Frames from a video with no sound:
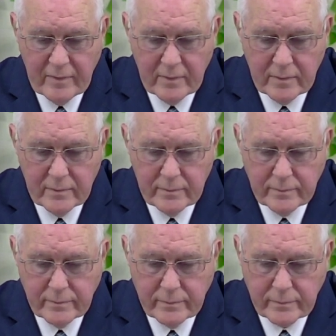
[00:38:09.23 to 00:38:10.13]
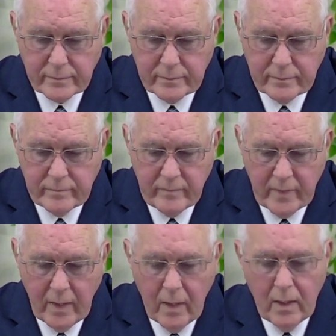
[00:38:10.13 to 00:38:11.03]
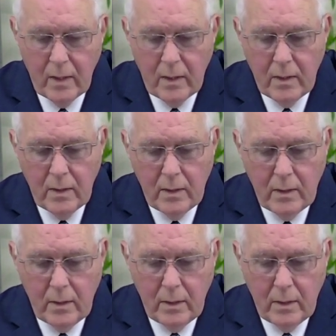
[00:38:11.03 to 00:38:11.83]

[no speech]